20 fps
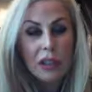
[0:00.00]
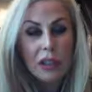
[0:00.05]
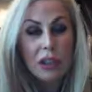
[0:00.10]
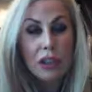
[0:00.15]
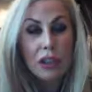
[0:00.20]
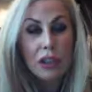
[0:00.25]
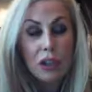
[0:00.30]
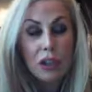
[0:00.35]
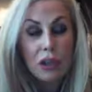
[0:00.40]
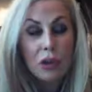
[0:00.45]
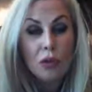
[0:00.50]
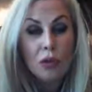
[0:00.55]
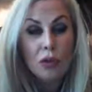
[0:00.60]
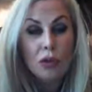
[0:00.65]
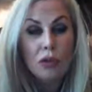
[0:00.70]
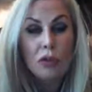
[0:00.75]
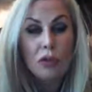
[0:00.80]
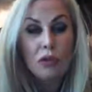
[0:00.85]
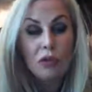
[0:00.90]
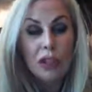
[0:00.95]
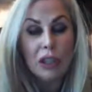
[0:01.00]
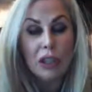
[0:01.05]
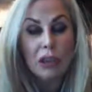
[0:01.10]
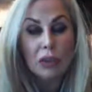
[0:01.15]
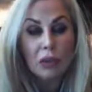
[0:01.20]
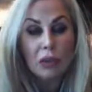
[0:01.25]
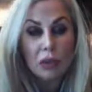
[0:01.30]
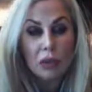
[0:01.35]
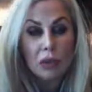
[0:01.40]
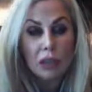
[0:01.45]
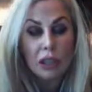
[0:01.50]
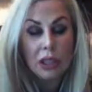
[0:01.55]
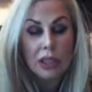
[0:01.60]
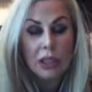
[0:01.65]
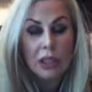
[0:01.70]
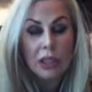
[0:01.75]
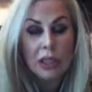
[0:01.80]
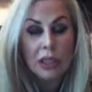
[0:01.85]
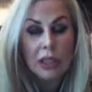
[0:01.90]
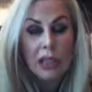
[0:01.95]
are you going to use to reach your
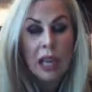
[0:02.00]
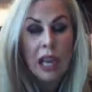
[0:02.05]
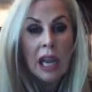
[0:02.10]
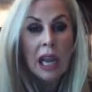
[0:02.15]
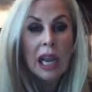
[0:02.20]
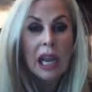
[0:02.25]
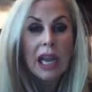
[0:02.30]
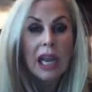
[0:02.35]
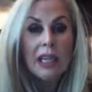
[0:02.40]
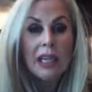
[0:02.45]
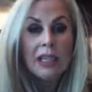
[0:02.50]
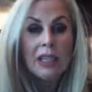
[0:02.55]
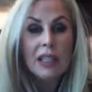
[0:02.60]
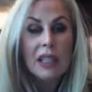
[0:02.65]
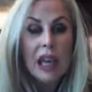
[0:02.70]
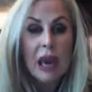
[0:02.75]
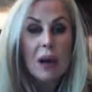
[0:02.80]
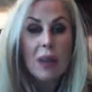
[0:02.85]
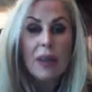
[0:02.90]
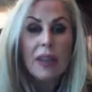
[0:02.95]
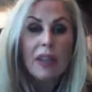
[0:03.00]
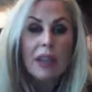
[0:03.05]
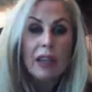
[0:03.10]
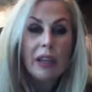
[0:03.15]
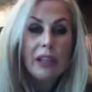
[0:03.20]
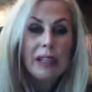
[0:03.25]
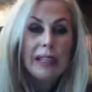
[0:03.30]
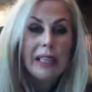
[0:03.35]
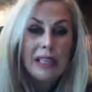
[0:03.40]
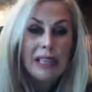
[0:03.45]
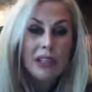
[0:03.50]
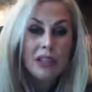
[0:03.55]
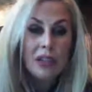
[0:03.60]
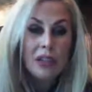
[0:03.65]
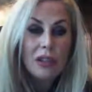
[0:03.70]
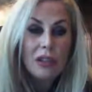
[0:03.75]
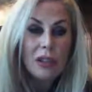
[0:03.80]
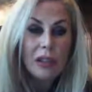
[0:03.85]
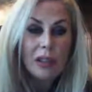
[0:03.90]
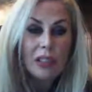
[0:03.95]
audience, and how are they going to
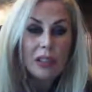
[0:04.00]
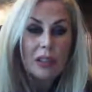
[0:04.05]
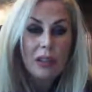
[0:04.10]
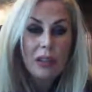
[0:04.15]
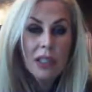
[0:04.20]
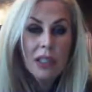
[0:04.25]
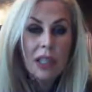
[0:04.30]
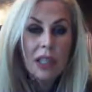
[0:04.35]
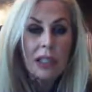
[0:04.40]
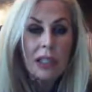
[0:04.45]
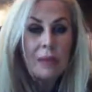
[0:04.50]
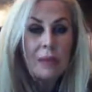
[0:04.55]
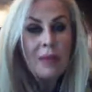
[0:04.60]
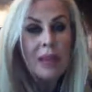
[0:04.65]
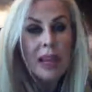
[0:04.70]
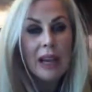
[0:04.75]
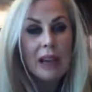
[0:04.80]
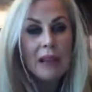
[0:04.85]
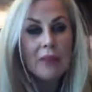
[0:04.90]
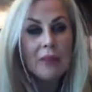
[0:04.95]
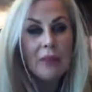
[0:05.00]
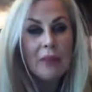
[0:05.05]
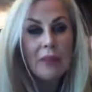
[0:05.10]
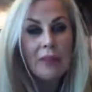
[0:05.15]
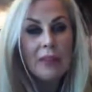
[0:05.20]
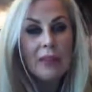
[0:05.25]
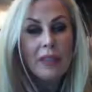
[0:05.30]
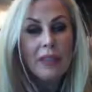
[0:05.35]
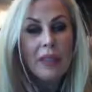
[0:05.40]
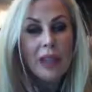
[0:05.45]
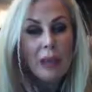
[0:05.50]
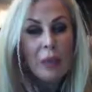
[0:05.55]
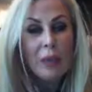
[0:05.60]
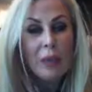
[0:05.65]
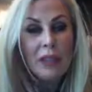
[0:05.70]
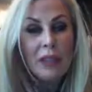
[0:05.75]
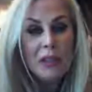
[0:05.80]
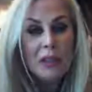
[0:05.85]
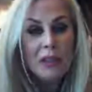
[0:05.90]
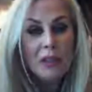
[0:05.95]
integrate? Now,
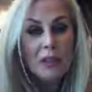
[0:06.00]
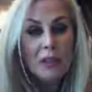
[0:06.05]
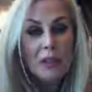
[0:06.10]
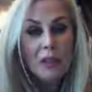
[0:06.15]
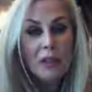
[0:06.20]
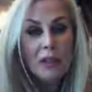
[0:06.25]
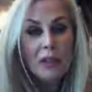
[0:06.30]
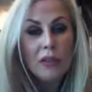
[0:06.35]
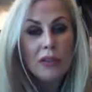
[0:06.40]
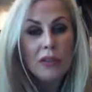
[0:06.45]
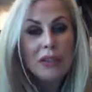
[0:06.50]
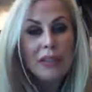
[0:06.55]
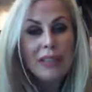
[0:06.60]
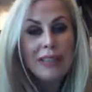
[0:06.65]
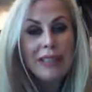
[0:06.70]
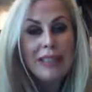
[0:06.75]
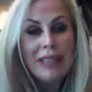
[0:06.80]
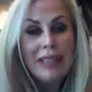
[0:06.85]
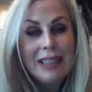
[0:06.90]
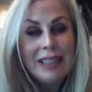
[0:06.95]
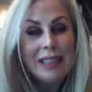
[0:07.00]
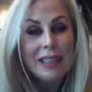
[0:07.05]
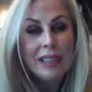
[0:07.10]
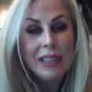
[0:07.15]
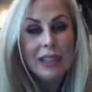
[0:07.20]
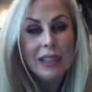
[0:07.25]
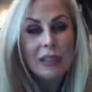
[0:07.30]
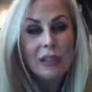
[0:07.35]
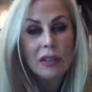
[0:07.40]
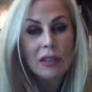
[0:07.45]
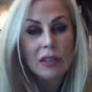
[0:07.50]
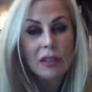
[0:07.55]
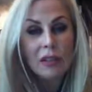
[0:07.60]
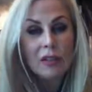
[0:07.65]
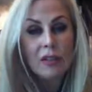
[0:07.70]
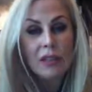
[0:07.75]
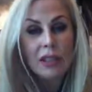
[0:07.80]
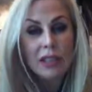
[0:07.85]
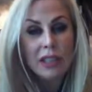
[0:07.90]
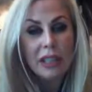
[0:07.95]
then we need to move on to the details
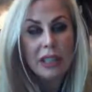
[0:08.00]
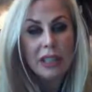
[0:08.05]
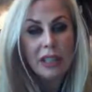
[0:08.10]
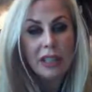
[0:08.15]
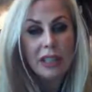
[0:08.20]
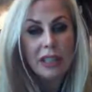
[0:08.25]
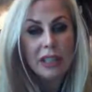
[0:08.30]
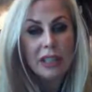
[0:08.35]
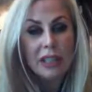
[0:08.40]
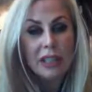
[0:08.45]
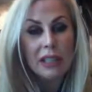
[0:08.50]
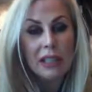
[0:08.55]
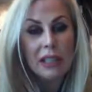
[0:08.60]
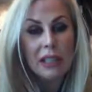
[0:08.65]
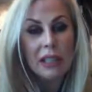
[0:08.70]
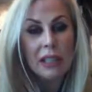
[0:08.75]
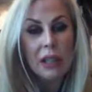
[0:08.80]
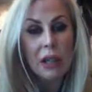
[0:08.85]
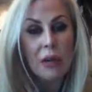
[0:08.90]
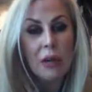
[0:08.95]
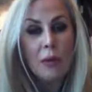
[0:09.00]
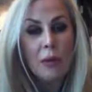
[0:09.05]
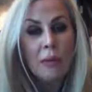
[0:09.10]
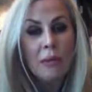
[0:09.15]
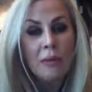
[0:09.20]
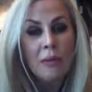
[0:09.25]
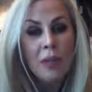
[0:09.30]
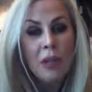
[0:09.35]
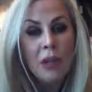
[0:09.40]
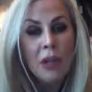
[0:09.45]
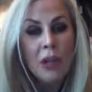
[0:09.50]
of the tactics. So